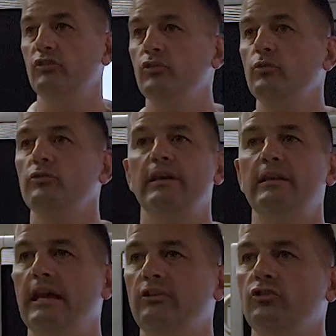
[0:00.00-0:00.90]
issues
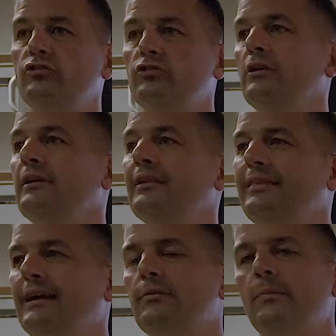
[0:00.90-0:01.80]
and you're starting to
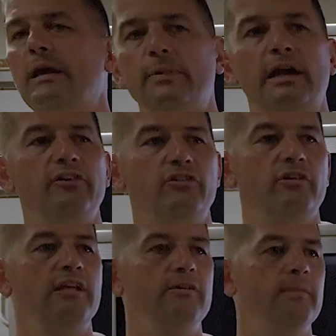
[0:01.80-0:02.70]
think, maybe I
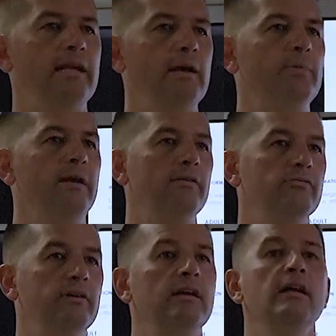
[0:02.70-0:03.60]
should give them the
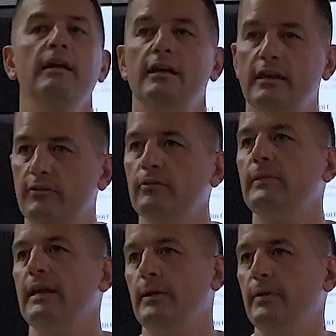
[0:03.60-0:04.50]
epinephrine, give
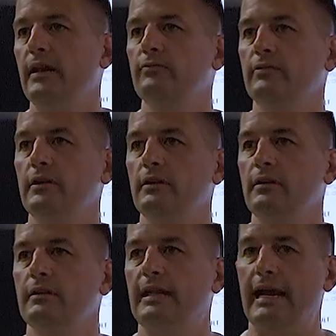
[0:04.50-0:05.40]
them the epinephrine.
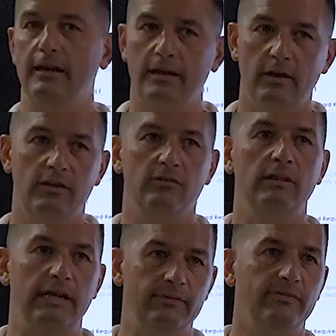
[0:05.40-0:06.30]
That is a
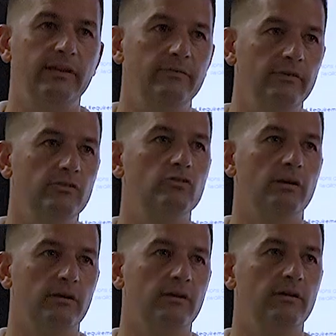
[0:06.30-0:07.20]
life-saving
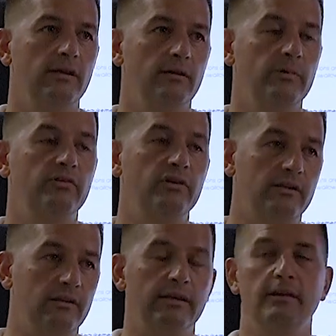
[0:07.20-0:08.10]
drug,
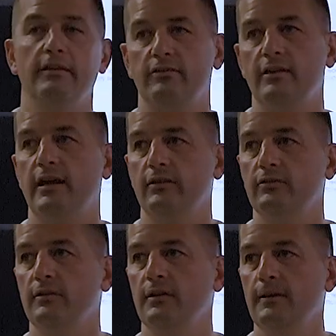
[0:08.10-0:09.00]
particularly in this
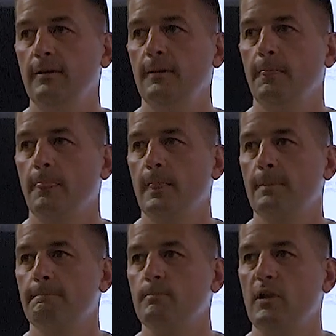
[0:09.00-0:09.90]
case.
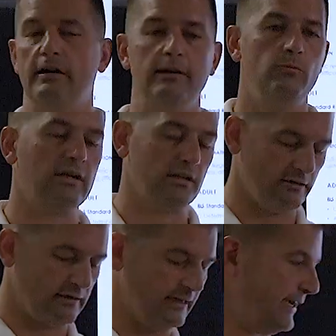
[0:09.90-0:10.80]
All right, we
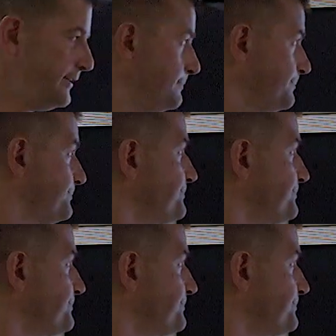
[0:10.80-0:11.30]
clear on that?